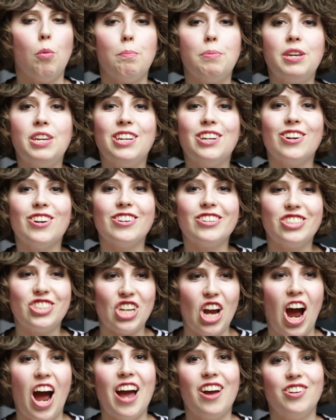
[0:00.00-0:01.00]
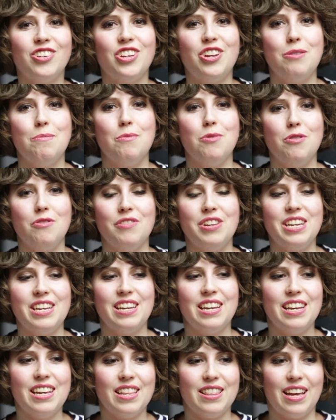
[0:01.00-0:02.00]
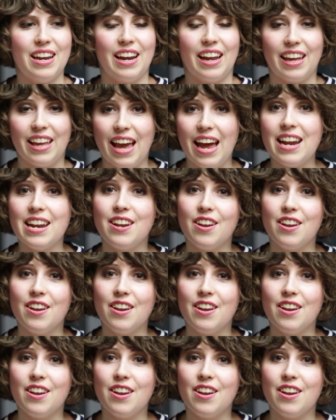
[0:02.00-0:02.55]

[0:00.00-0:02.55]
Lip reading: pure childhood movie that, again,